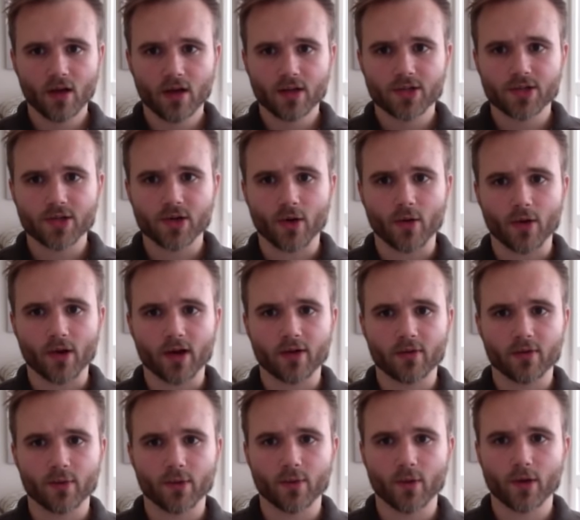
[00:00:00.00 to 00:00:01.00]
So
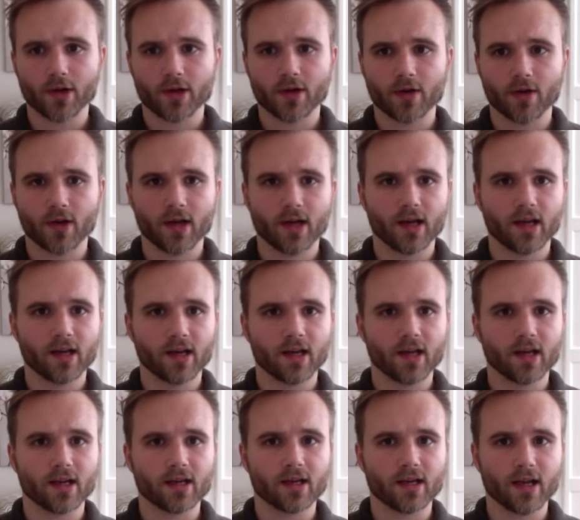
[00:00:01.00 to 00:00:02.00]
if we want to go ahead
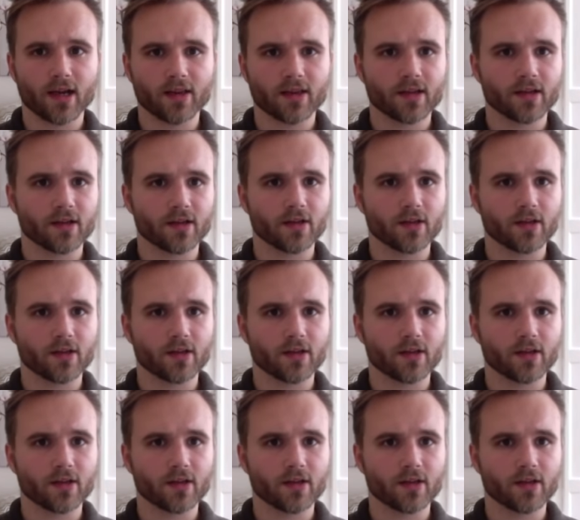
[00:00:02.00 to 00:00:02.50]
and now the